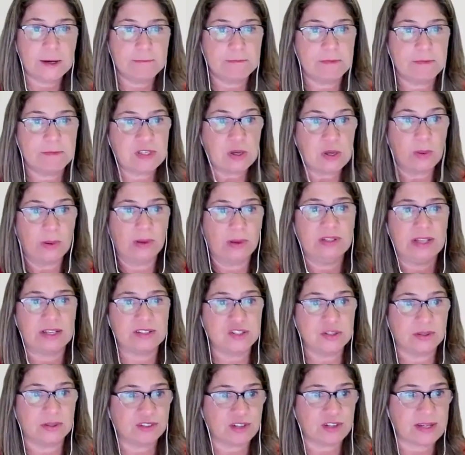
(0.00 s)
So I'll
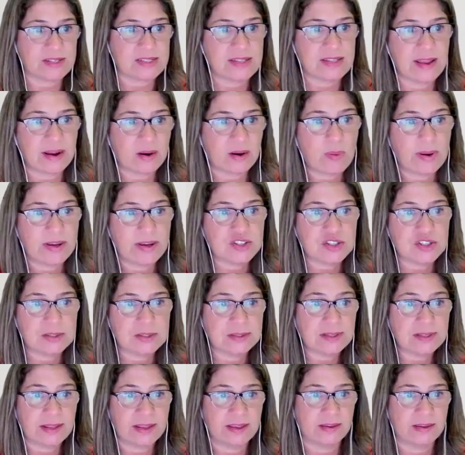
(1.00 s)
let you address that question,
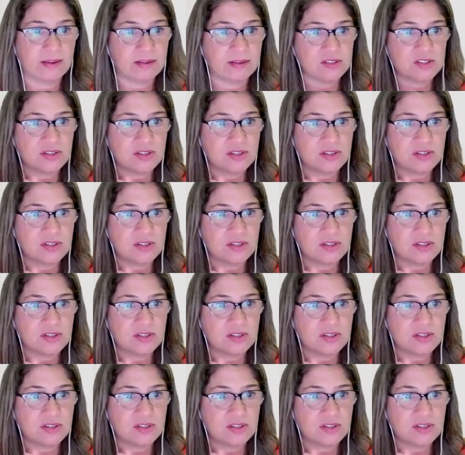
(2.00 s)
and